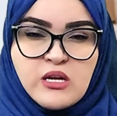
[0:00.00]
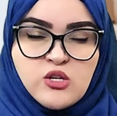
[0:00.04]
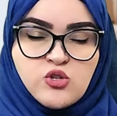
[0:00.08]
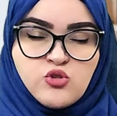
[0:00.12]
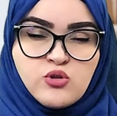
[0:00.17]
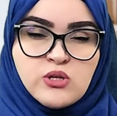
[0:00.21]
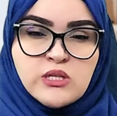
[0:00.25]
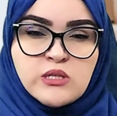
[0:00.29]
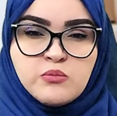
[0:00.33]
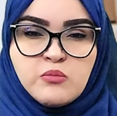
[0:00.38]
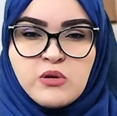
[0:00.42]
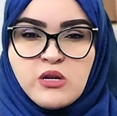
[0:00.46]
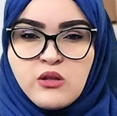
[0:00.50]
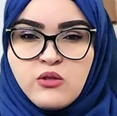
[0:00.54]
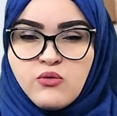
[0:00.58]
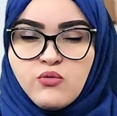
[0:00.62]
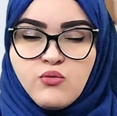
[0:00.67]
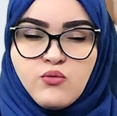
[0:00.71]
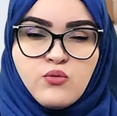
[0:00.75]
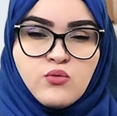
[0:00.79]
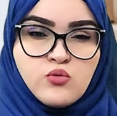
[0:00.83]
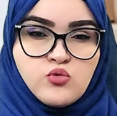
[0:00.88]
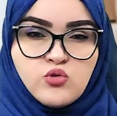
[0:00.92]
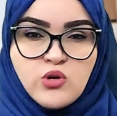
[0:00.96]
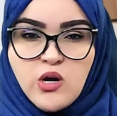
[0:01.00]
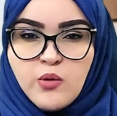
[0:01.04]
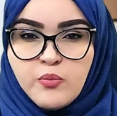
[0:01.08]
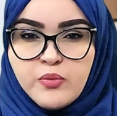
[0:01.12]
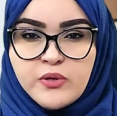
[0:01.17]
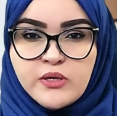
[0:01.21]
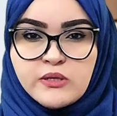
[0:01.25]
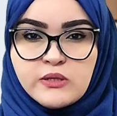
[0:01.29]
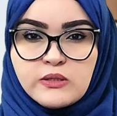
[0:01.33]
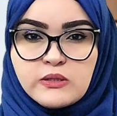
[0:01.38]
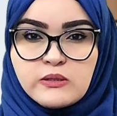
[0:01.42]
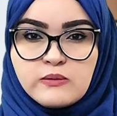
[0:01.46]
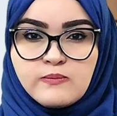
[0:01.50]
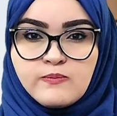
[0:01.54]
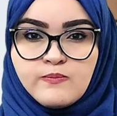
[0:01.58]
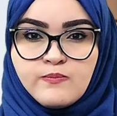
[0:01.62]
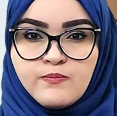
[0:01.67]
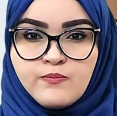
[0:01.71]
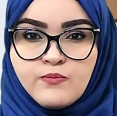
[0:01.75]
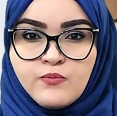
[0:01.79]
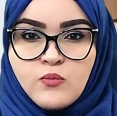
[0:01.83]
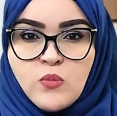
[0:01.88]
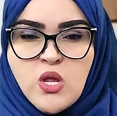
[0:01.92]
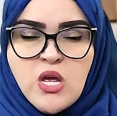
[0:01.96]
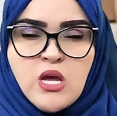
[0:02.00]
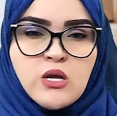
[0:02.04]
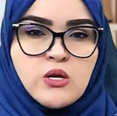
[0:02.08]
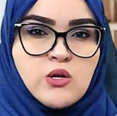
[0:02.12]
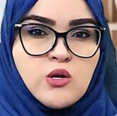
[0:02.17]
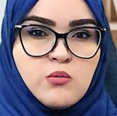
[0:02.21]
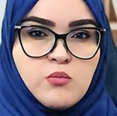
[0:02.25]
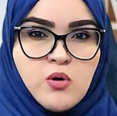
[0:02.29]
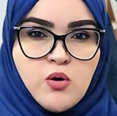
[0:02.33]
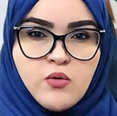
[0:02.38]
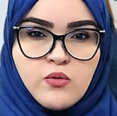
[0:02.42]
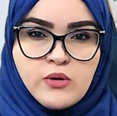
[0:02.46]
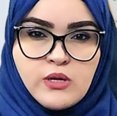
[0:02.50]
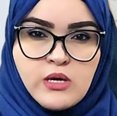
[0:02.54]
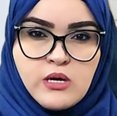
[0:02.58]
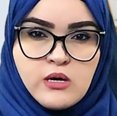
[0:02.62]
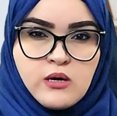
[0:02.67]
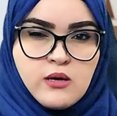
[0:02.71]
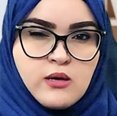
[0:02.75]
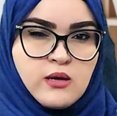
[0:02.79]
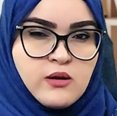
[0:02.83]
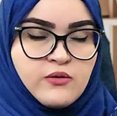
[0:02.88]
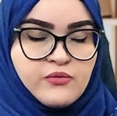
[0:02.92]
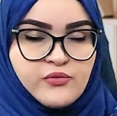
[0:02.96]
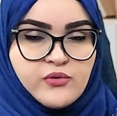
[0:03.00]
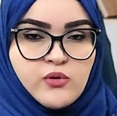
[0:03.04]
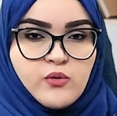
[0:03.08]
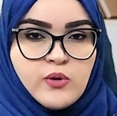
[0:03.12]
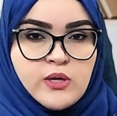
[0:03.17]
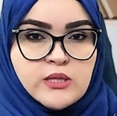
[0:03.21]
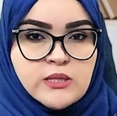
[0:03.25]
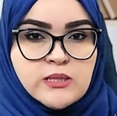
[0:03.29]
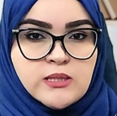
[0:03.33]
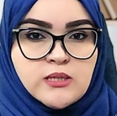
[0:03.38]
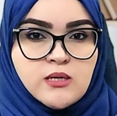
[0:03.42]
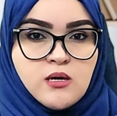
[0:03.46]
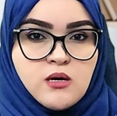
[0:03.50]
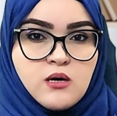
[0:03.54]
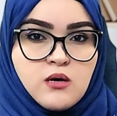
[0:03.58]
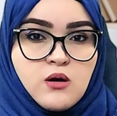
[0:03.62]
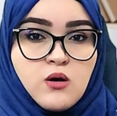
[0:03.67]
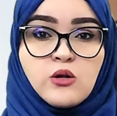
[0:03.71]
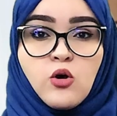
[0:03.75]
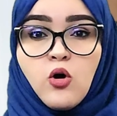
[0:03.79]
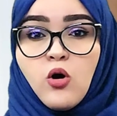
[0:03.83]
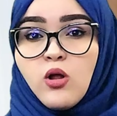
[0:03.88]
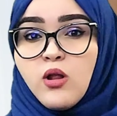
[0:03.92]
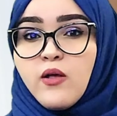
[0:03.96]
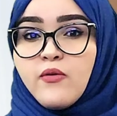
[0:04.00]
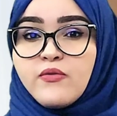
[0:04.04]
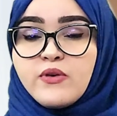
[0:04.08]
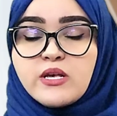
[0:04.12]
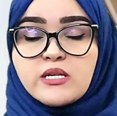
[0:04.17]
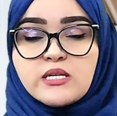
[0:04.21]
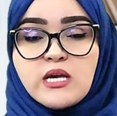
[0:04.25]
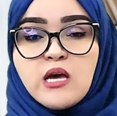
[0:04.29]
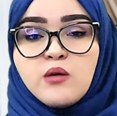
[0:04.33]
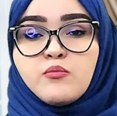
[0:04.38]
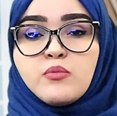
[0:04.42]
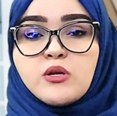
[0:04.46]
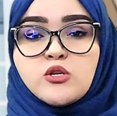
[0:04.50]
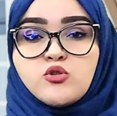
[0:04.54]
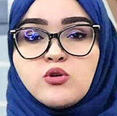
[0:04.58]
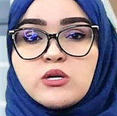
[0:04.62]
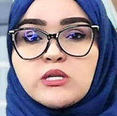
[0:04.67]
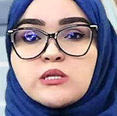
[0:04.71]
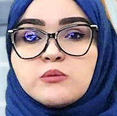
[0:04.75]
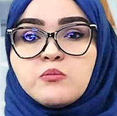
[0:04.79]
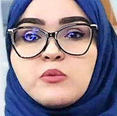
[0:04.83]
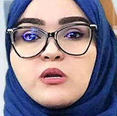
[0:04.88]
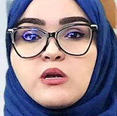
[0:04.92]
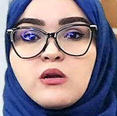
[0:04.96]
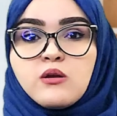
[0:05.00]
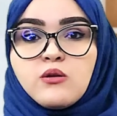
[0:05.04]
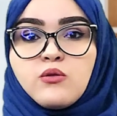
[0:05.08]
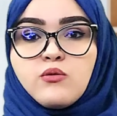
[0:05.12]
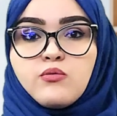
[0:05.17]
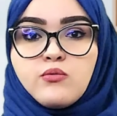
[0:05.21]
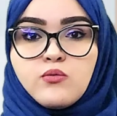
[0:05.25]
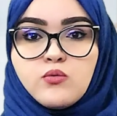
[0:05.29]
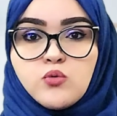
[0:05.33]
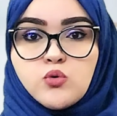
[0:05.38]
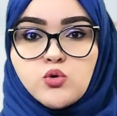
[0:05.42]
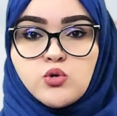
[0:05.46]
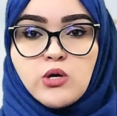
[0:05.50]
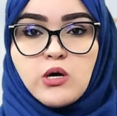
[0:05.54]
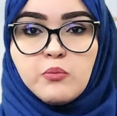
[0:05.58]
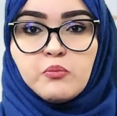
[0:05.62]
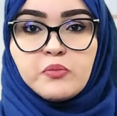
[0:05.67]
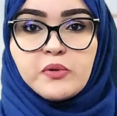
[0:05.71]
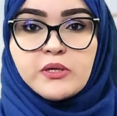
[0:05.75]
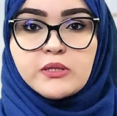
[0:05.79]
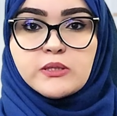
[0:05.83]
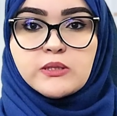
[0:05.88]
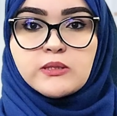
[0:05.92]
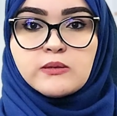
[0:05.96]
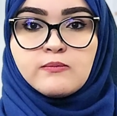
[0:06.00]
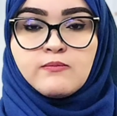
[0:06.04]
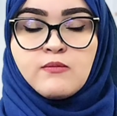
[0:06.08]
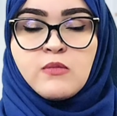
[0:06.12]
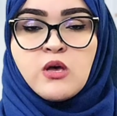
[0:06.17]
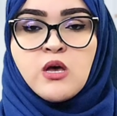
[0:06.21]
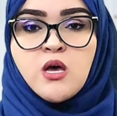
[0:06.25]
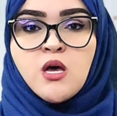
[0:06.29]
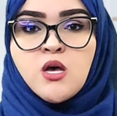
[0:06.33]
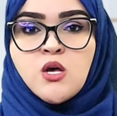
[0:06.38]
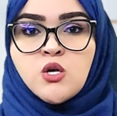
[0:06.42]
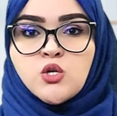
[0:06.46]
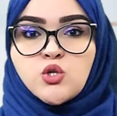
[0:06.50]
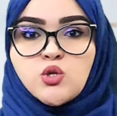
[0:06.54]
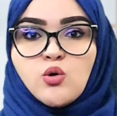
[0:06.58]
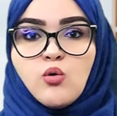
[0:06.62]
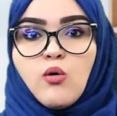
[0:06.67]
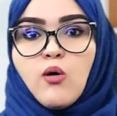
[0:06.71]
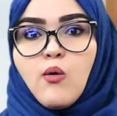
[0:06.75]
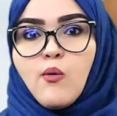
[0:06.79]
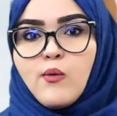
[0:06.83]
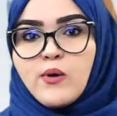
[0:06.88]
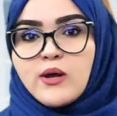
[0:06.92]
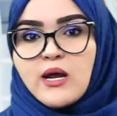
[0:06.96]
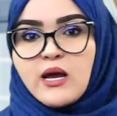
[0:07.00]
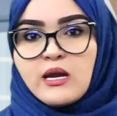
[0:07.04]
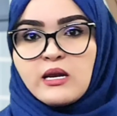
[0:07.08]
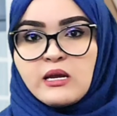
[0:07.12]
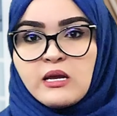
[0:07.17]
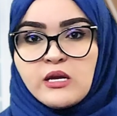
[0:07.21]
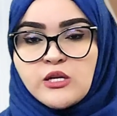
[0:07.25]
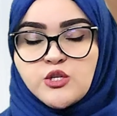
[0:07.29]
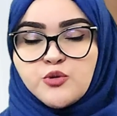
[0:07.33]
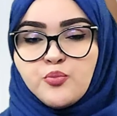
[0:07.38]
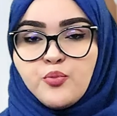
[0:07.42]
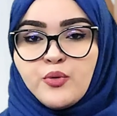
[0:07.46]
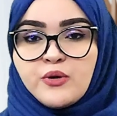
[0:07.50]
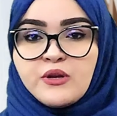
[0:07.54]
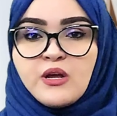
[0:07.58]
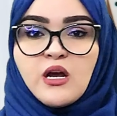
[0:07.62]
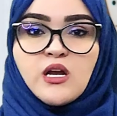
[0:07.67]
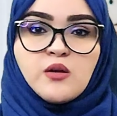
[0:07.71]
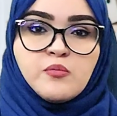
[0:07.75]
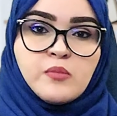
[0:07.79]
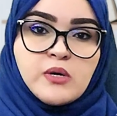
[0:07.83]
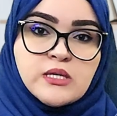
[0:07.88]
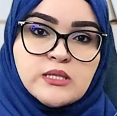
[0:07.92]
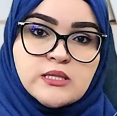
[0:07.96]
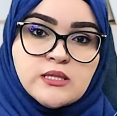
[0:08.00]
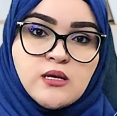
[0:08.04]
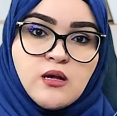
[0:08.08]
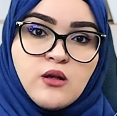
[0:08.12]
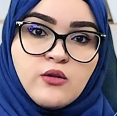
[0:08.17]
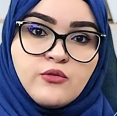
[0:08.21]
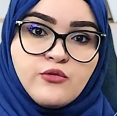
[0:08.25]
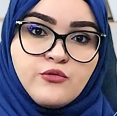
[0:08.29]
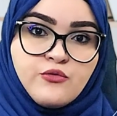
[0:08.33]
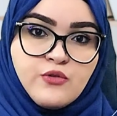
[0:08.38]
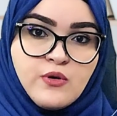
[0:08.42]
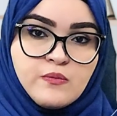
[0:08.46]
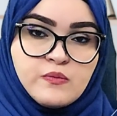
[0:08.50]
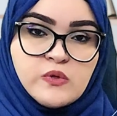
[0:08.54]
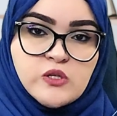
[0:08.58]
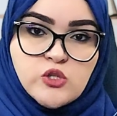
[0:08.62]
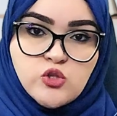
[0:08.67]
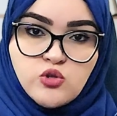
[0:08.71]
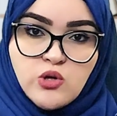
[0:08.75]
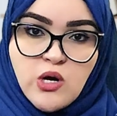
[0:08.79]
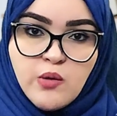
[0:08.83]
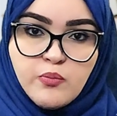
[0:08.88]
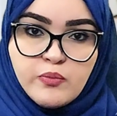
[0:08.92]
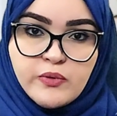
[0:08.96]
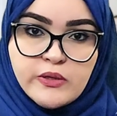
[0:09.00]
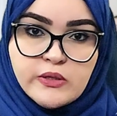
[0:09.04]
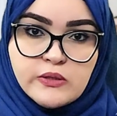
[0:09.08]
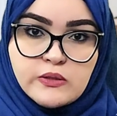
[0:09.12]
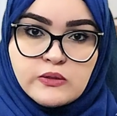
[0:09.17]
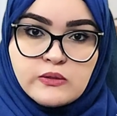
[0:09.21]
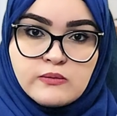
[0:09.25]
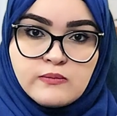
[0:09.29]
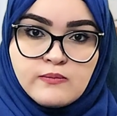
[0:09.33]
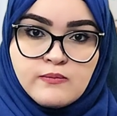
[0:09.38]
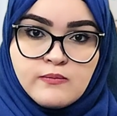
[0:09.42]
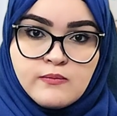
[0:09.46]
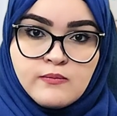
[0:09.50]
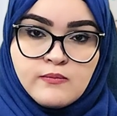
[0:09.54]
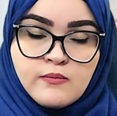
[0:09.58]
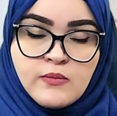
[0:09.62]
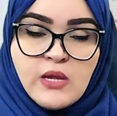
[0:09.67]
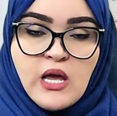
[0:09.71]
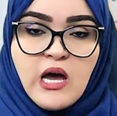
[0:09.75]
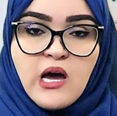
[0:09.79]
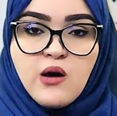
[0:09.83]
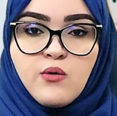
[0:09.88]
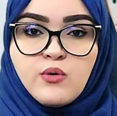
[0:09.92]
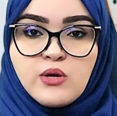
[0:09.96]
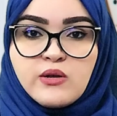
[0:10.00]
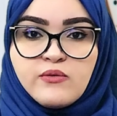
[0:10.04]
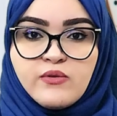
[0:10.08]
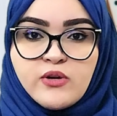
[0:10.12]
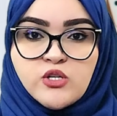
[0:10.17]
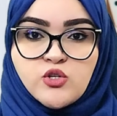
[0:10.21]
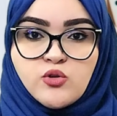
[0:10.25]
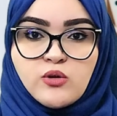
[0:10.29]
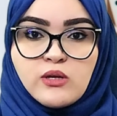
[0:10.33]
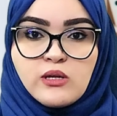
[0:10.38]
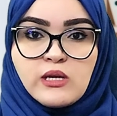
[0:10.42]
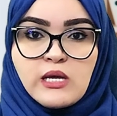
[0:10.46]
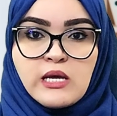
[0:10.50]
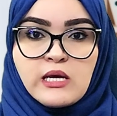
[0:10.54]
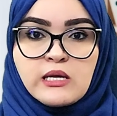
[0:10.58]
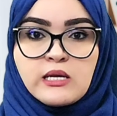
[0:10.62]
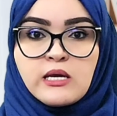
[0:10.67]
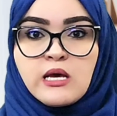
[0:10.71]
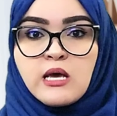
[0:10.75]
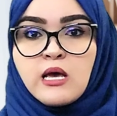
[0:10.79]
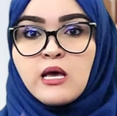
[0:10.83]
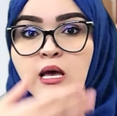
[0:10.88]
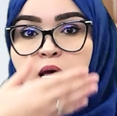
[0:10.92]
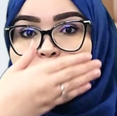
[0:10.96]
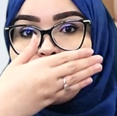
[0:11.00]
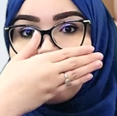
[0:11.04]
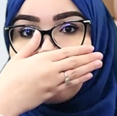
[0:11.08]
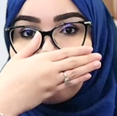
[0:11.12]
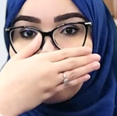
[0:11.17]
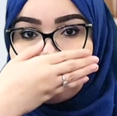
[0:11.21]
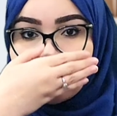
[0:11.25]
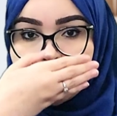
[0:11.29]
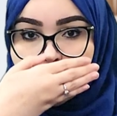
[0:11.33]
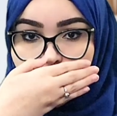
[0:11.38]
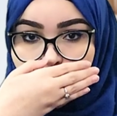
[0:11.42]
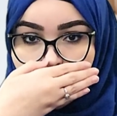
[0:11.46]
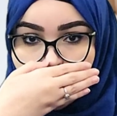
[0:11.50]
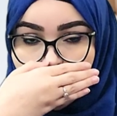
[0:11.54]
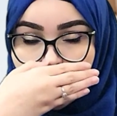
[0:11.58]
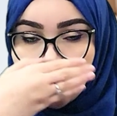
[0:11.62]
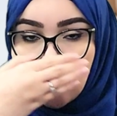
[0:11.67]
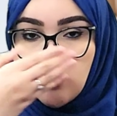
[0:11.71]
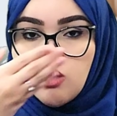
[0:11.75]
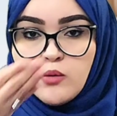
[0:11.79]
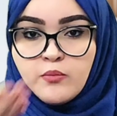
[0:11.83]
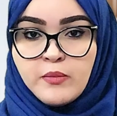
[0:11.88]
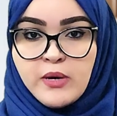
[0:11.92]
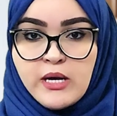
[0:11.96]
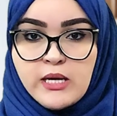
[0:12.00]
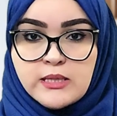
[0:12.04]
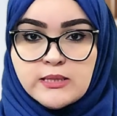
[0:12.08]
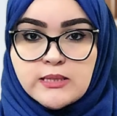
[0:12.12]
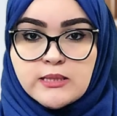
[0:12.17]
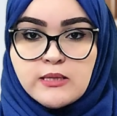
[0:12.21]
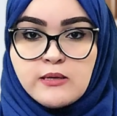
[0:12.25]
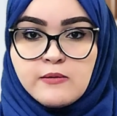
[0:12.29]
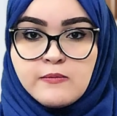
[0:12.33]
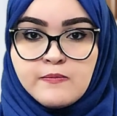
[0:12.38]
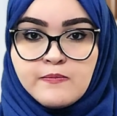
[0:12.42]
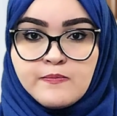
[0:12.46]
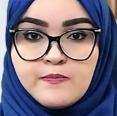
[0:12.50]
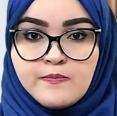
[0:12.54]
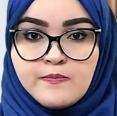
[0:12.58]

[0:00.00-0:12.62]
be transmitted through droplets? pneumonia, influenza. I mean, all of these can be transmitted through droplets. So what would I need to protect myself from these droplets? I would eventually need a surgical mask.